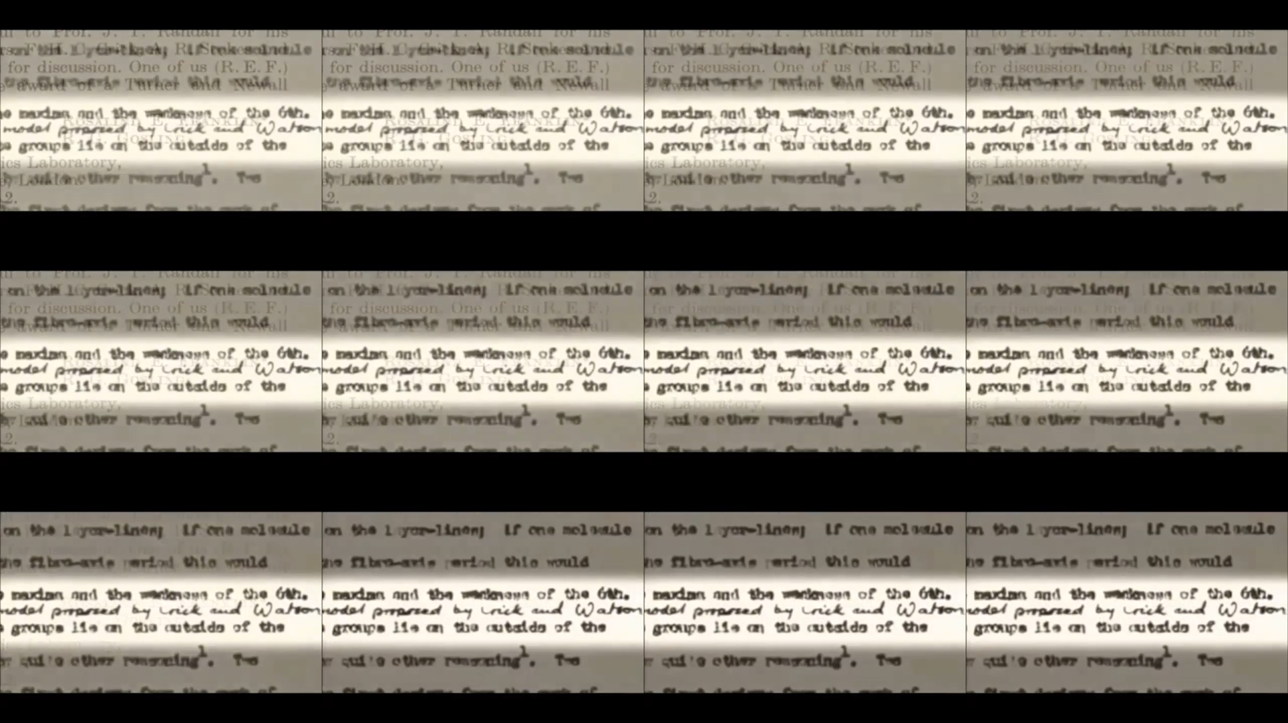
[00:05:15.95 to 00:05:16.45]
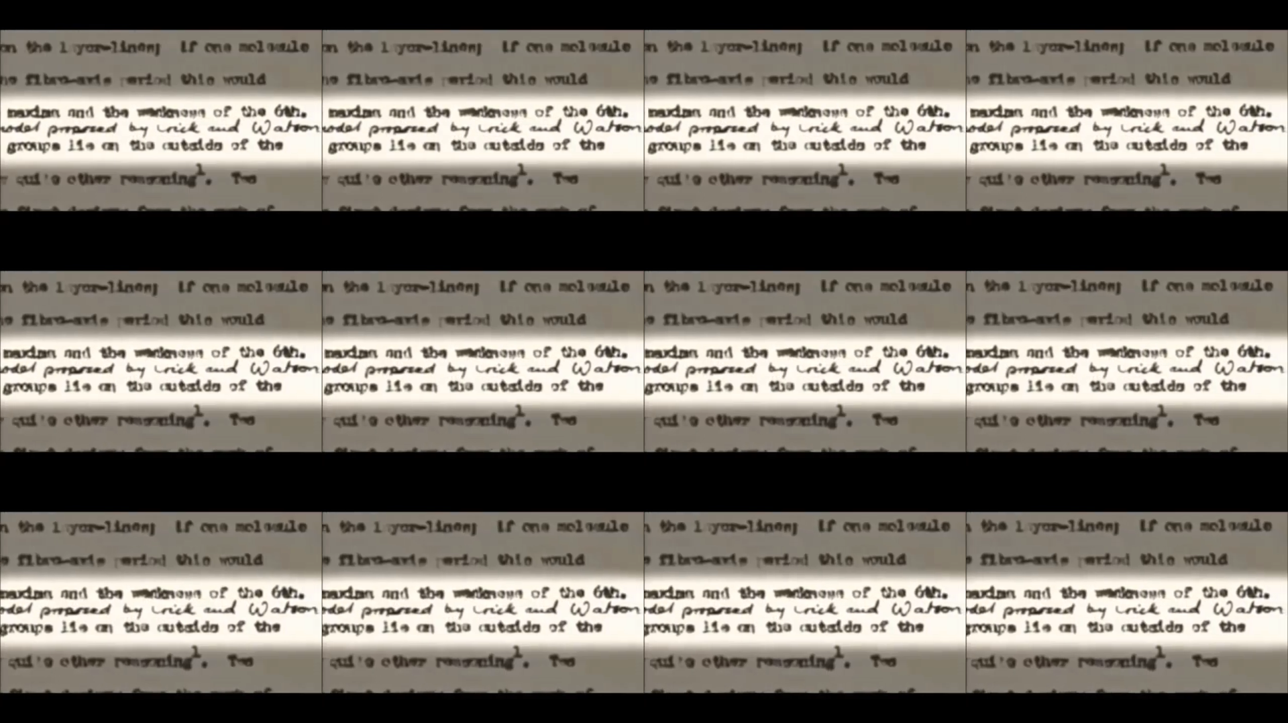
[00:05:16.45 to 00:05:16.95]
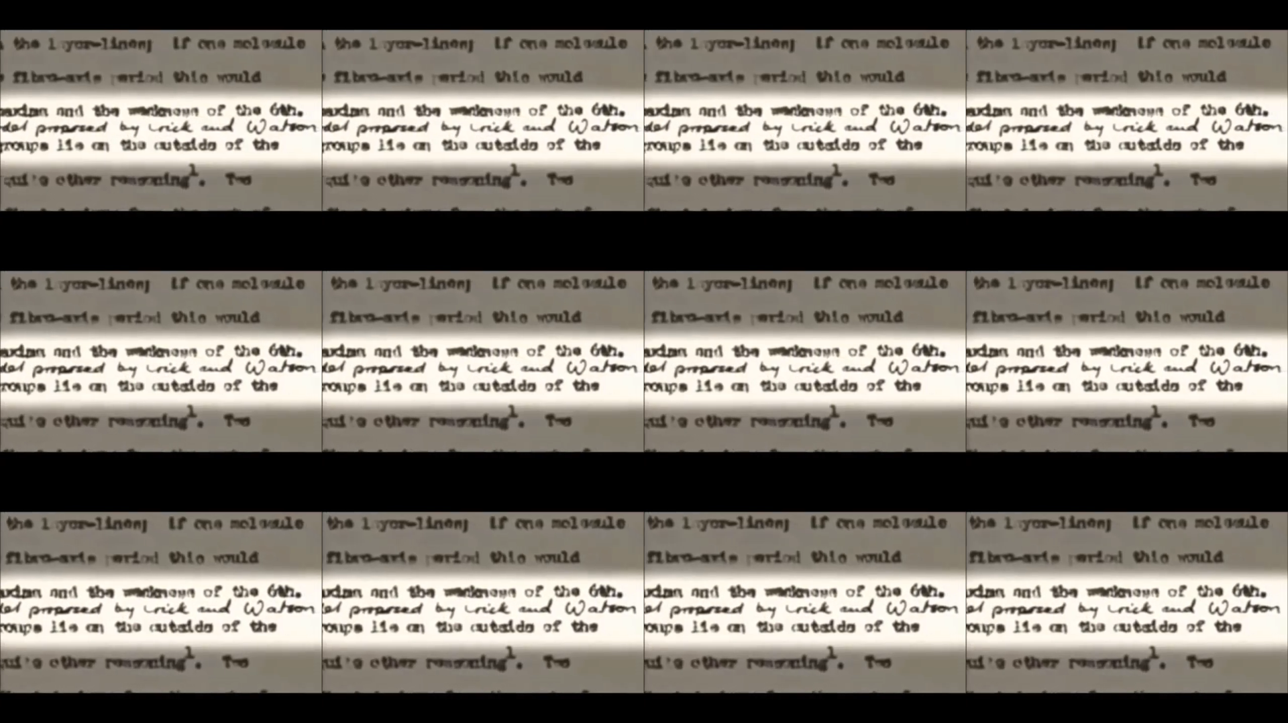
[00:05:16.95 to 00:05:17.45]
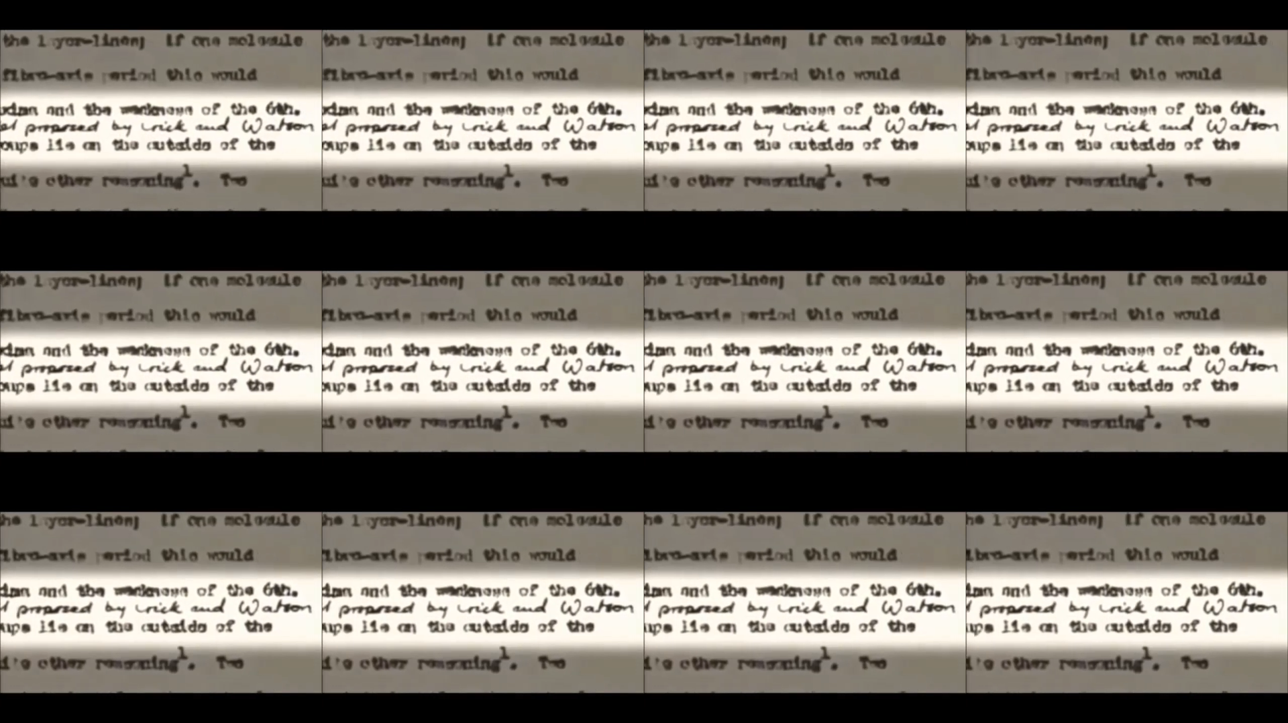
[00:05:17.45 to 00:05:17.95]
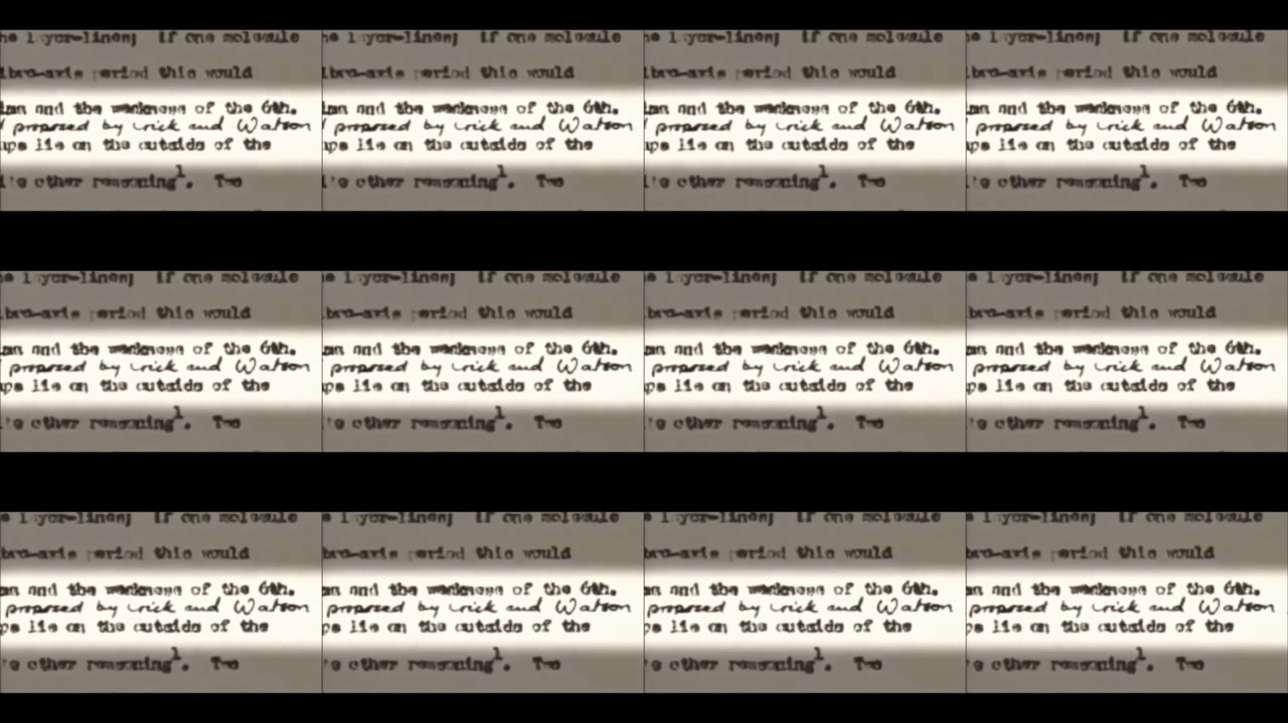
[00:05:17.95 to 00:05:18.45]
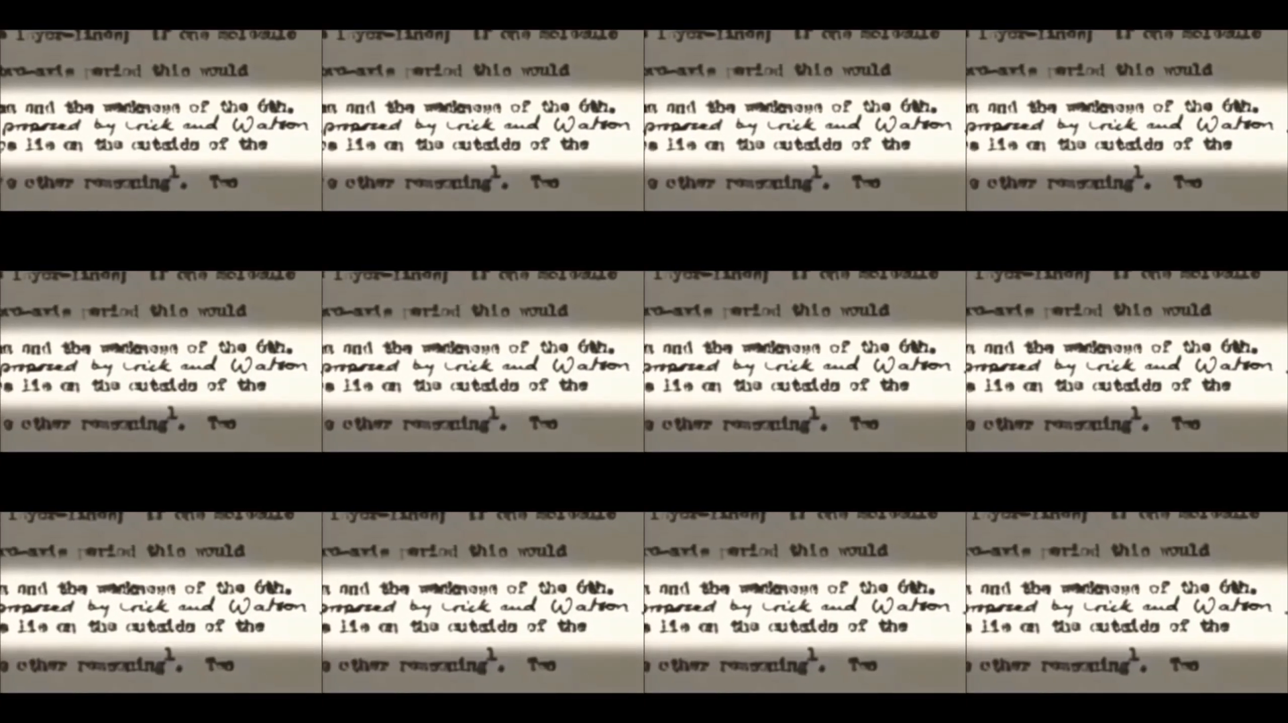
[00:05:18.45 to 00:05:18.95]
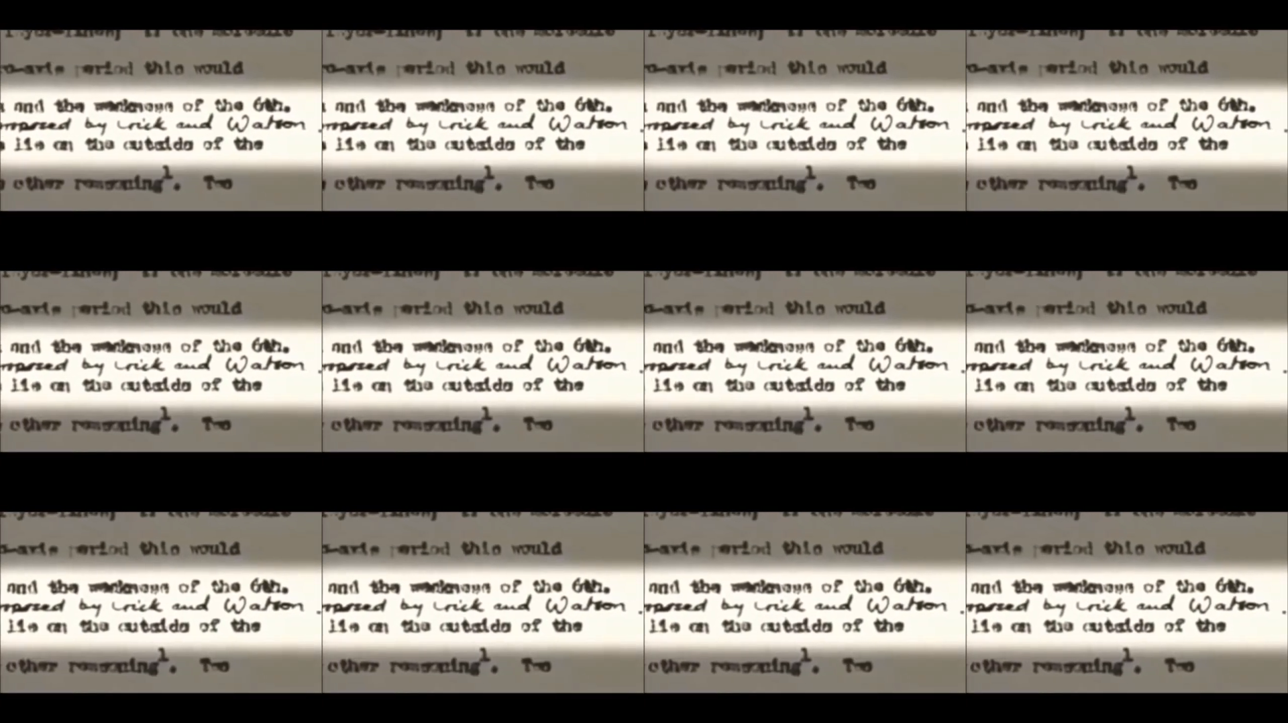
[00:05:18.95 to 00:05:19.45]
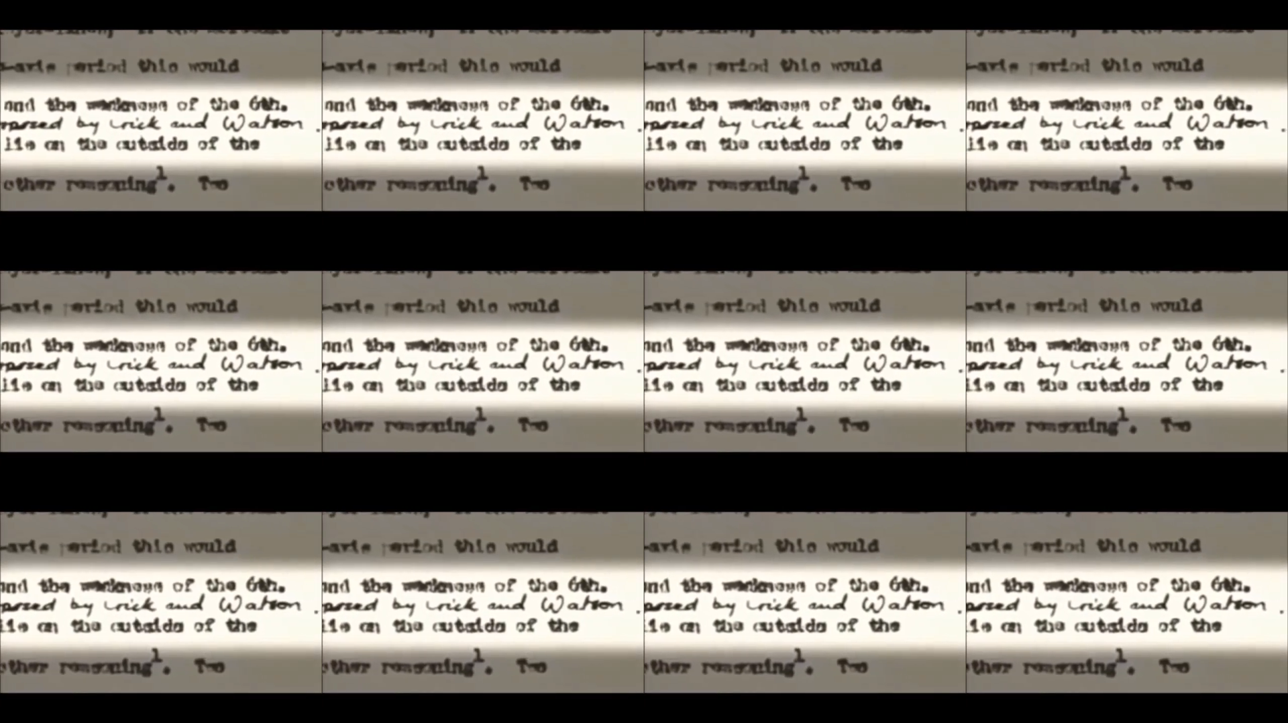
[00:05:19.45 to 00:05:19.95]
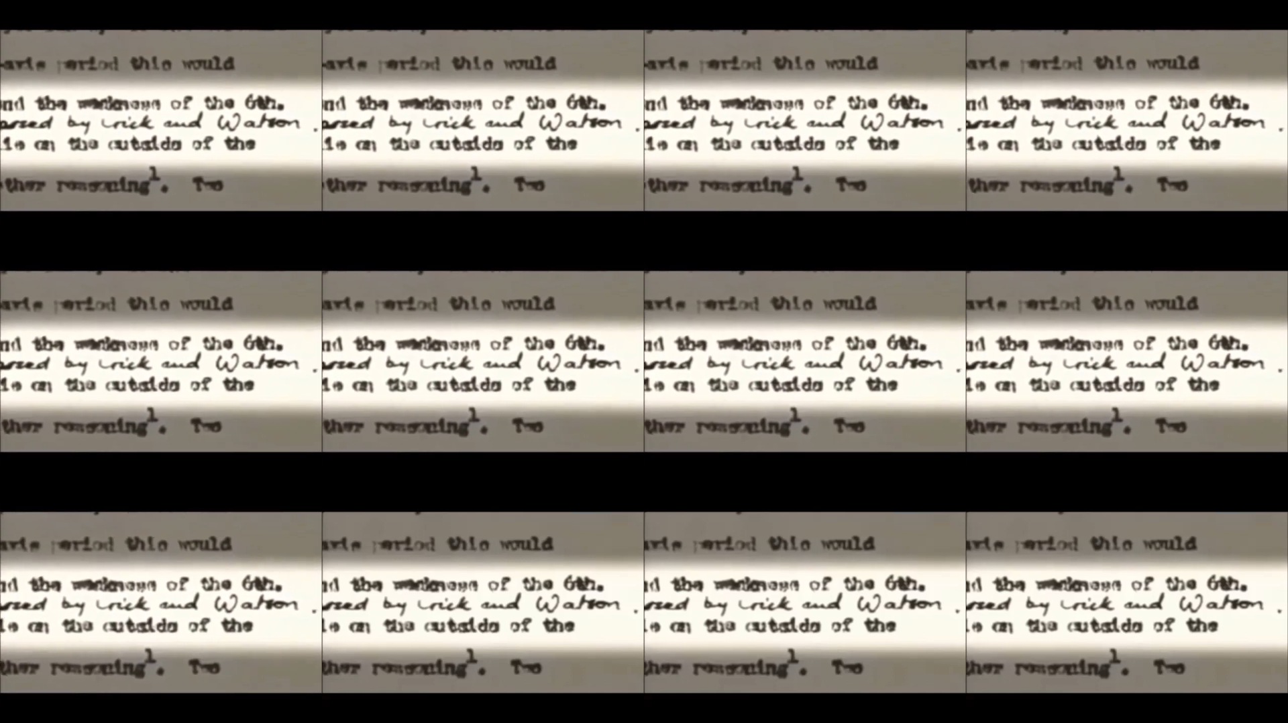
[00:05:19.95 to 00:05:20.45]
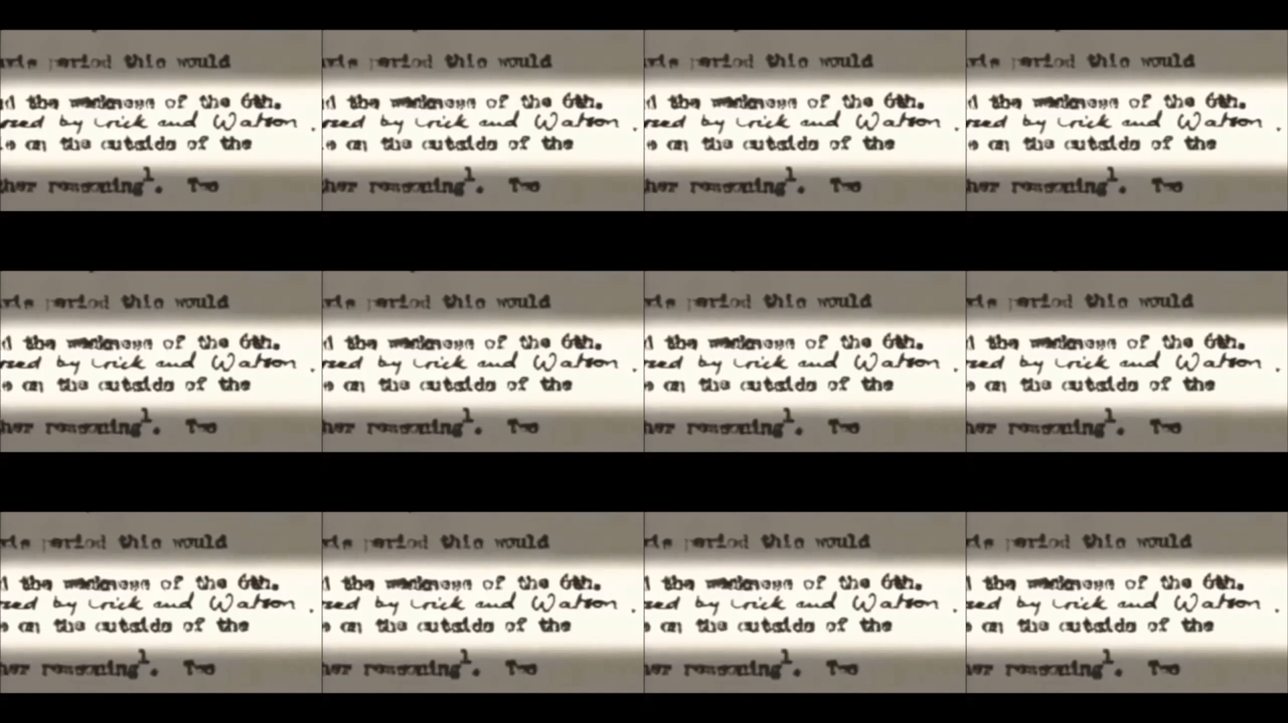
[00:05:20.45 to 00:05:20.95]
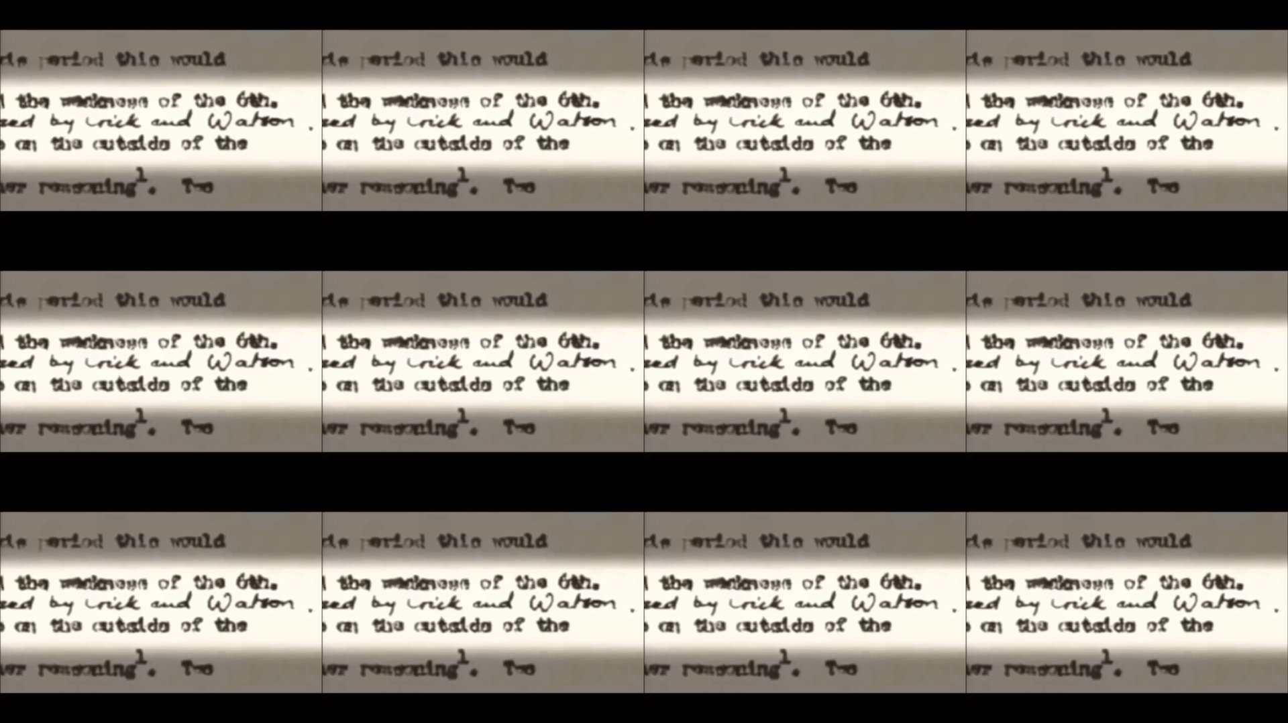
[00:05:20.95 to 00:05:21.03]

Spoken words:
(no speaker visible)